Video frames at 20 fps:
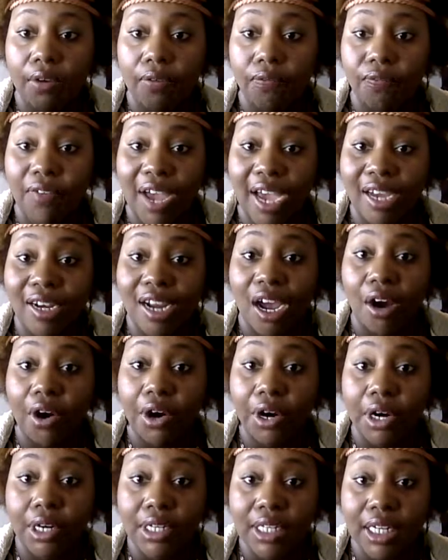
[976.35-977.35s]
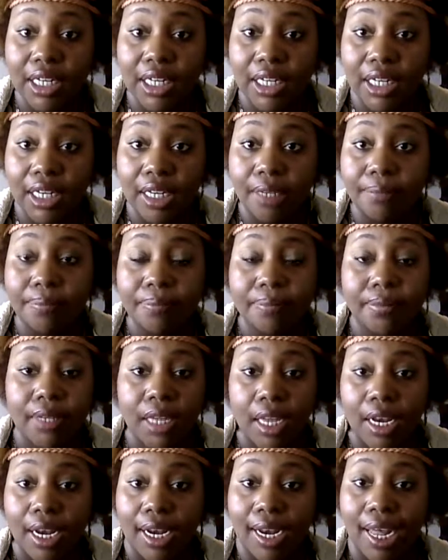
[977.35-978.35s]
find out our identity,
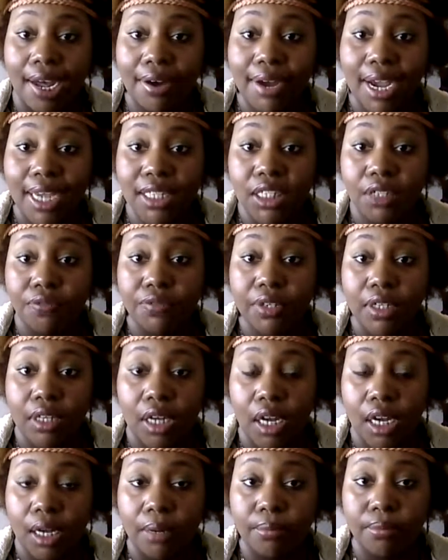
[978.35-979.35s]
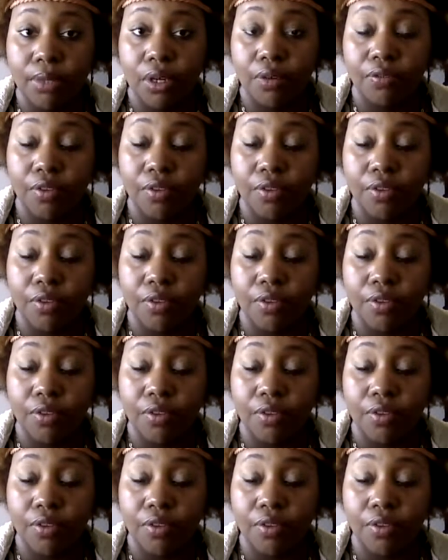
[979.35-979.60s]
allow God to